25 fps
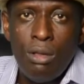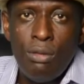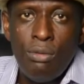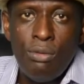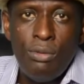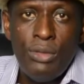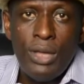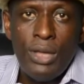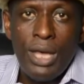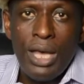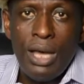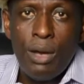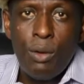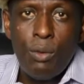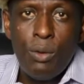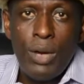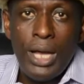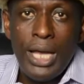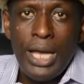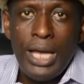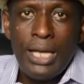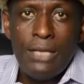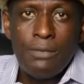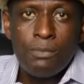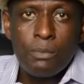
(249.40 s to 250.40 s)
There
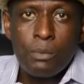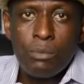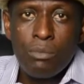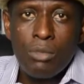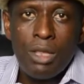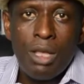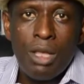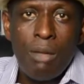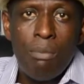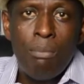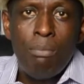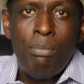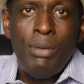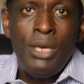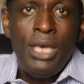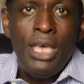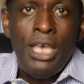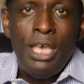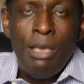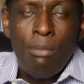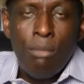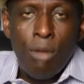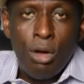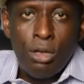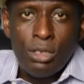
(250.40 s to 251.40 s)
were
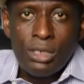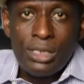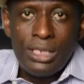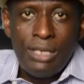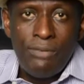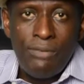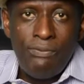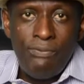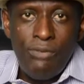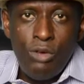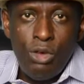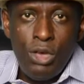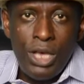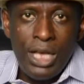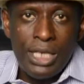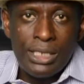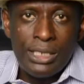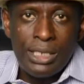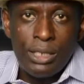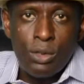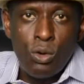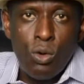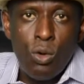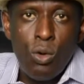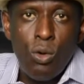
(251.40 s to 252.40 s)
behemoths a few years
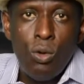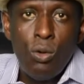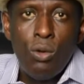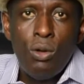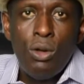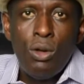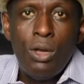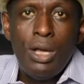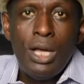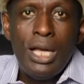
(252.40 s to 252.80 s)
ago.